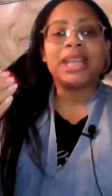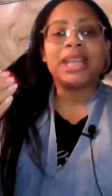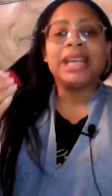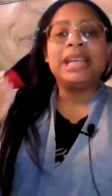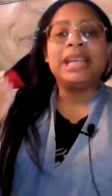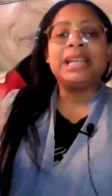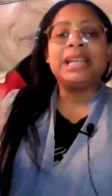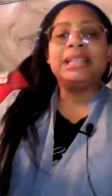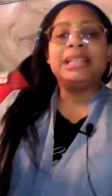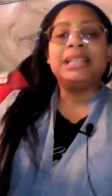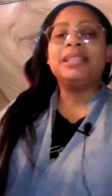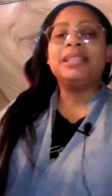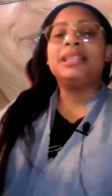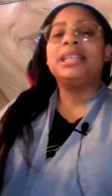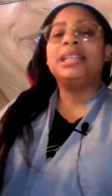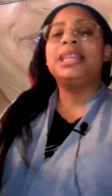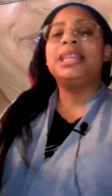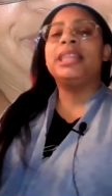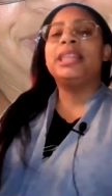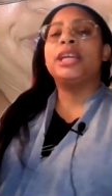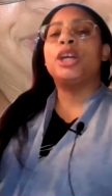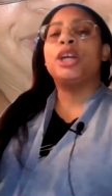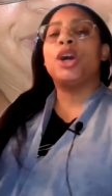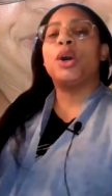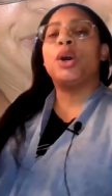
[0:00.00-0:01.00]
entity
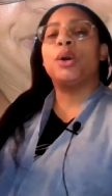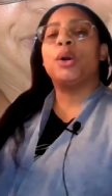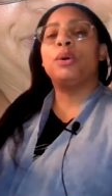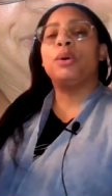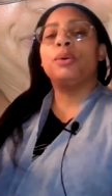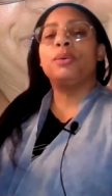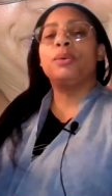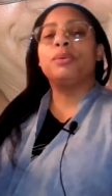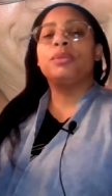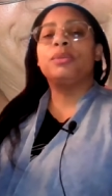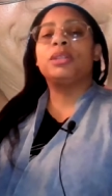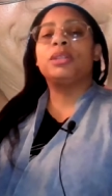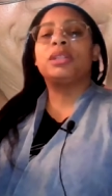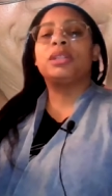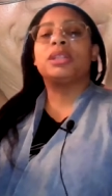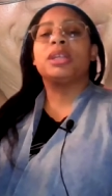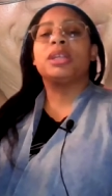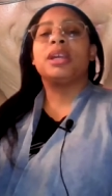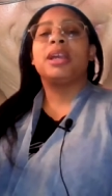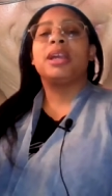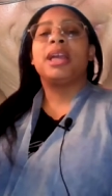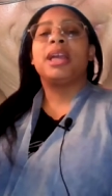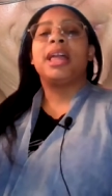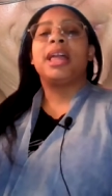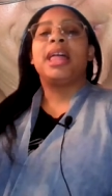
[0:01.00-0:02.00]
that owns
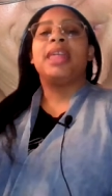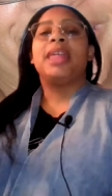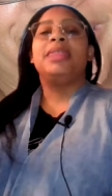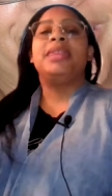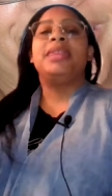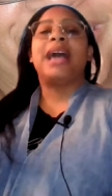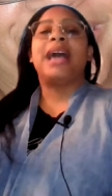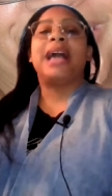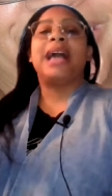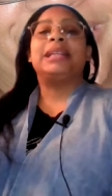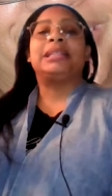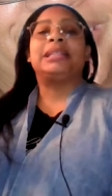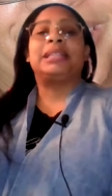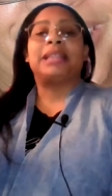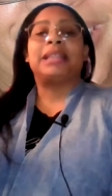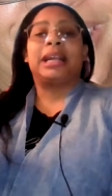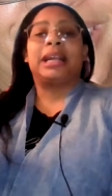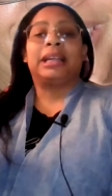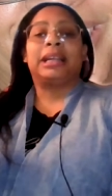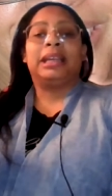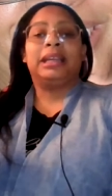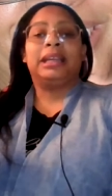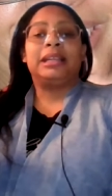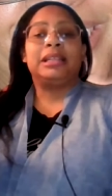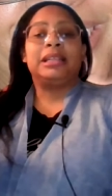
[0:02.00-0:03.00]
that
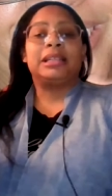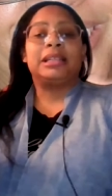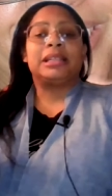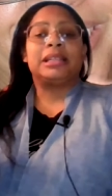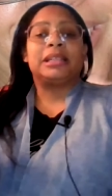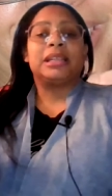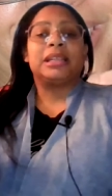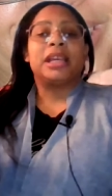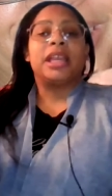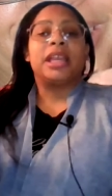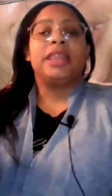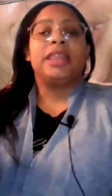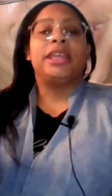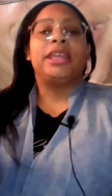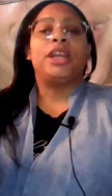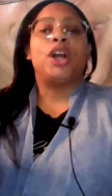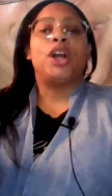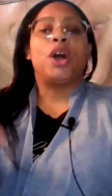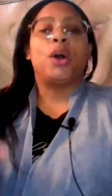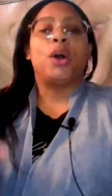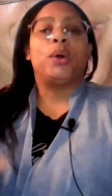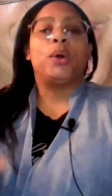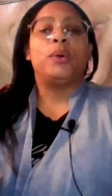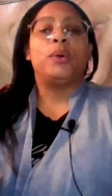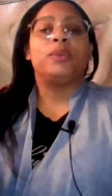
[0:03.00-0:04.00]
second, that
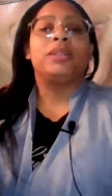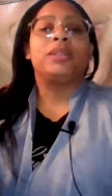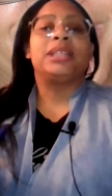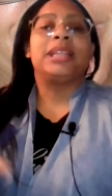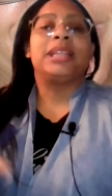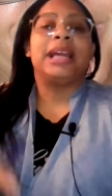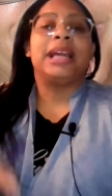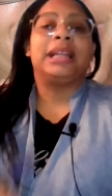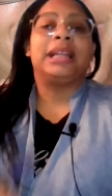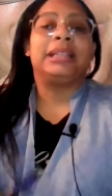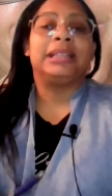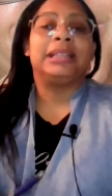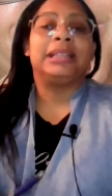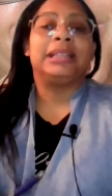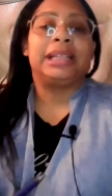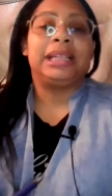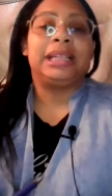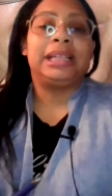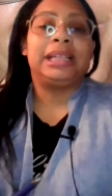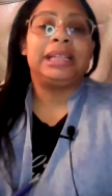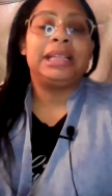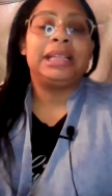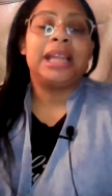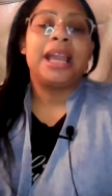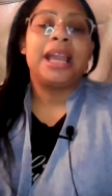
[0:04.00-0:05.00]
owns that
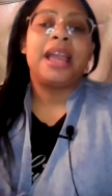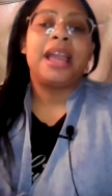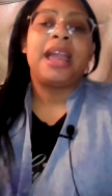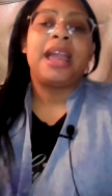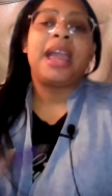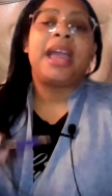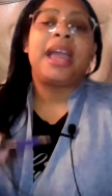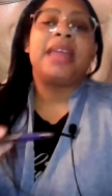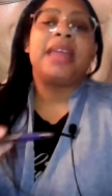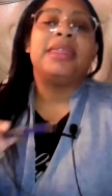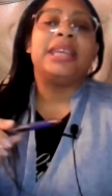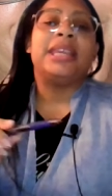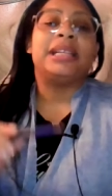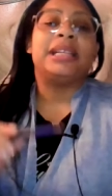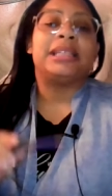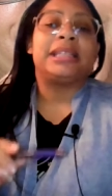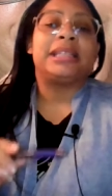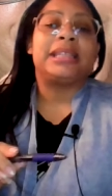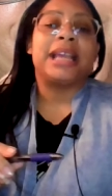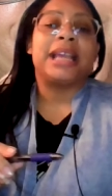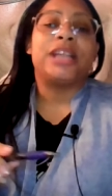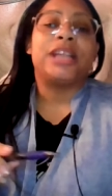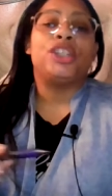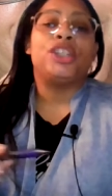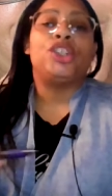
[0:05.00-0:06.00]
lien, that
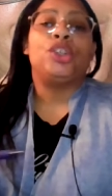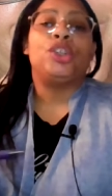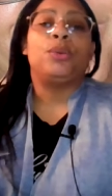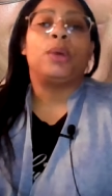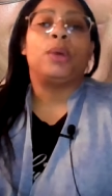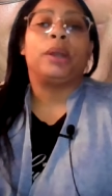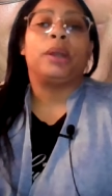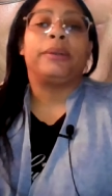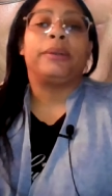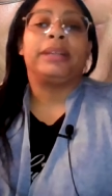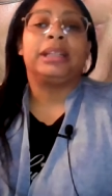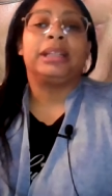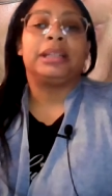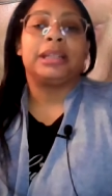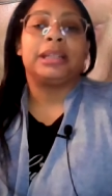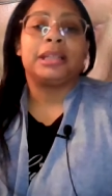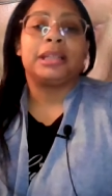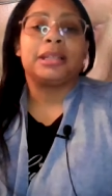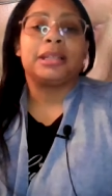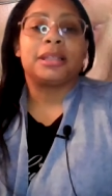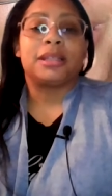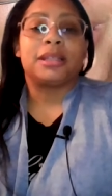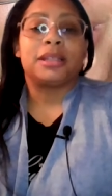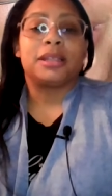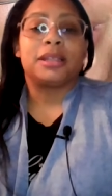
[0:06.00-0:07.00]
says you are
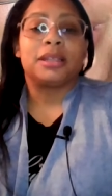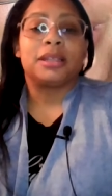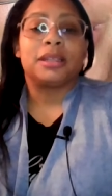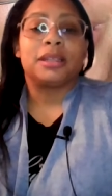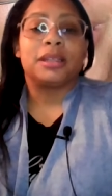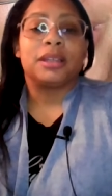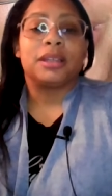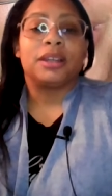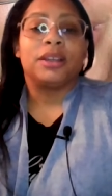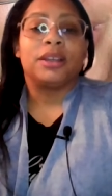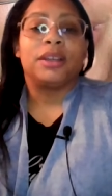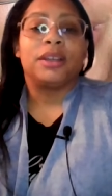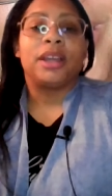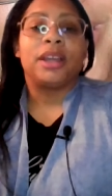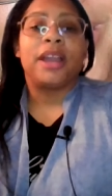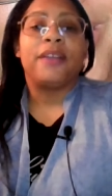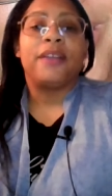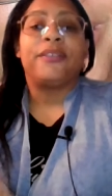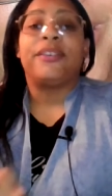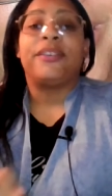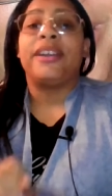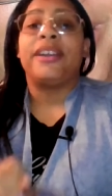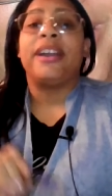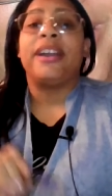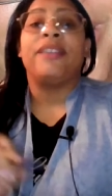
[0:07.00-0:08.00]
released
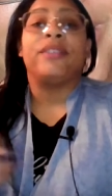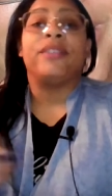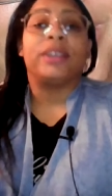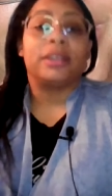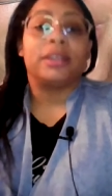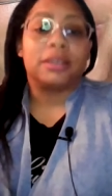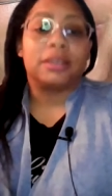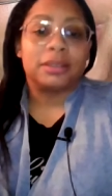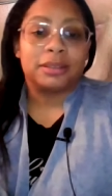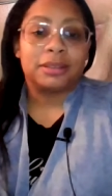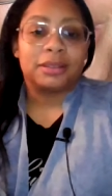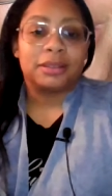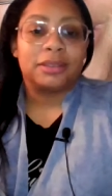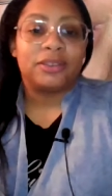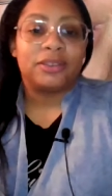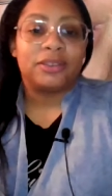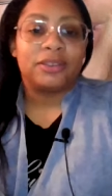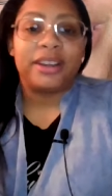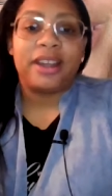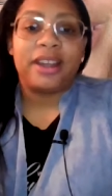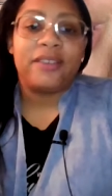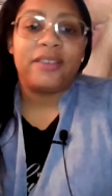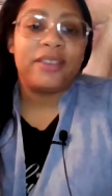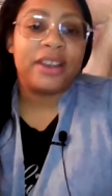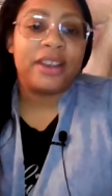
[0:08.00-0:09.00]
forever,
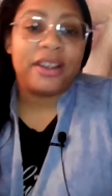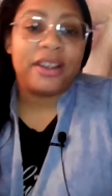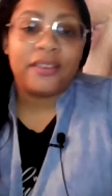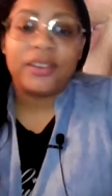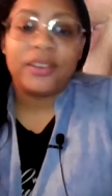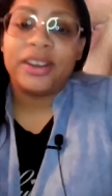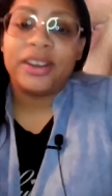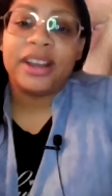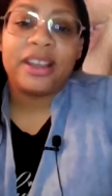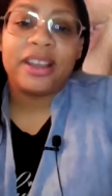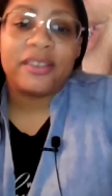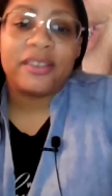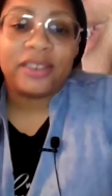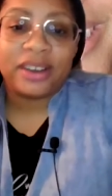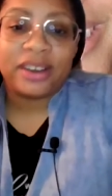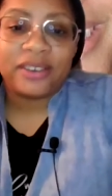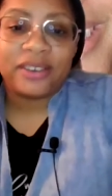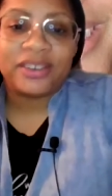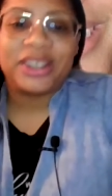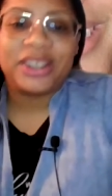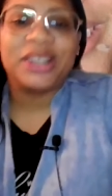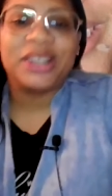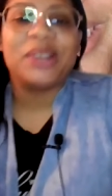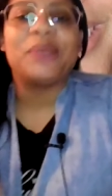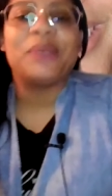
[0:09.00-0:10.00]
forever, ever, and ever,
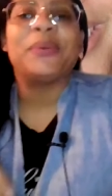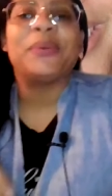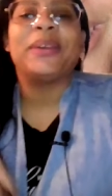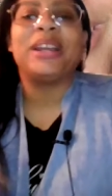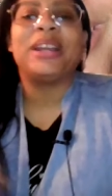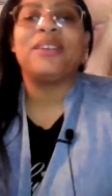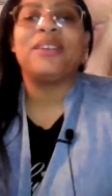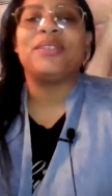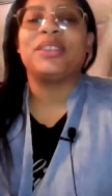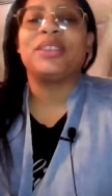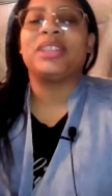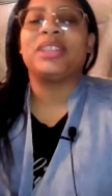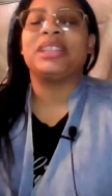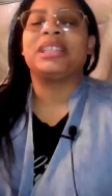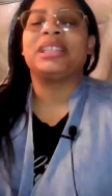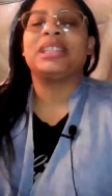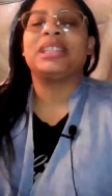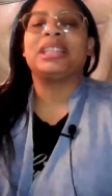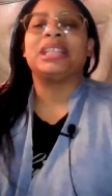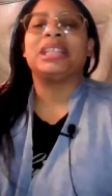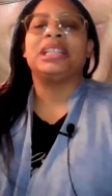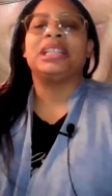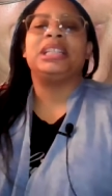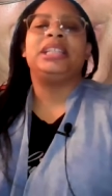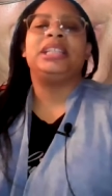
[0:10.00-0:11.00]
ever, whatever
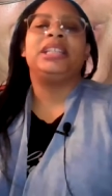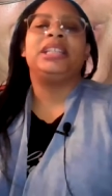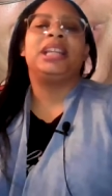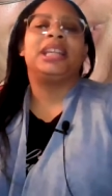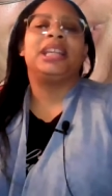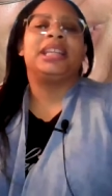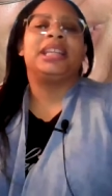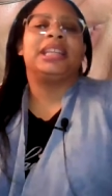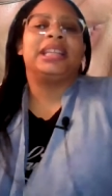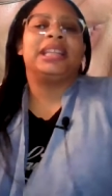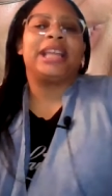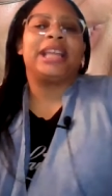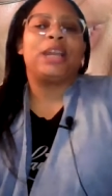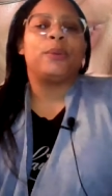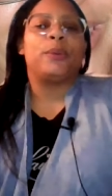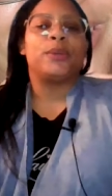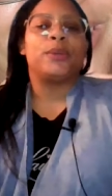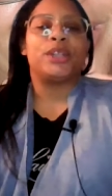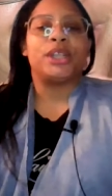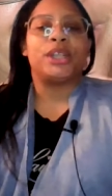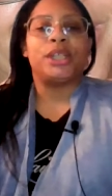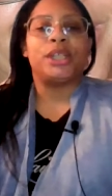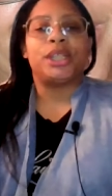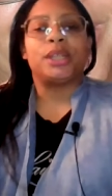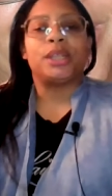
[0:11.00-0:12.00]
the
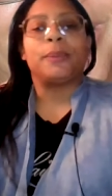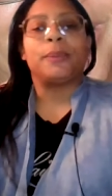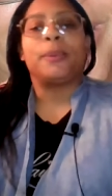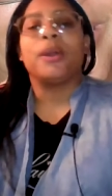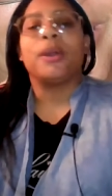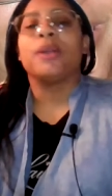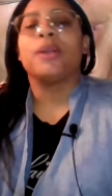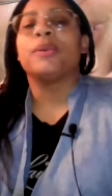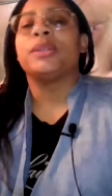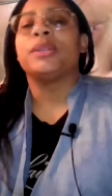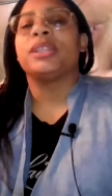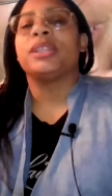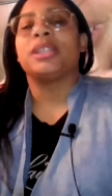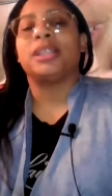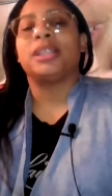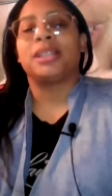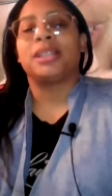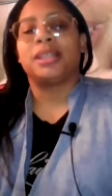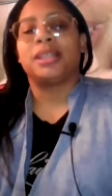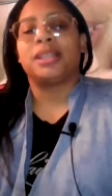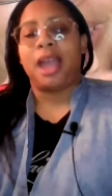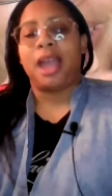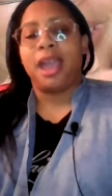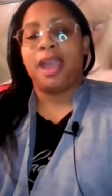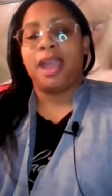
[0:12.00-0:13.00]
language is supposed to
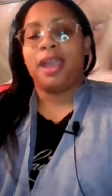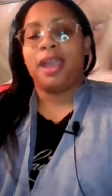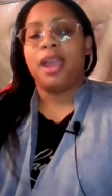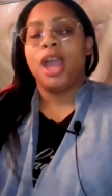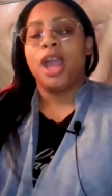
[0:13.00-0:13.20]
say.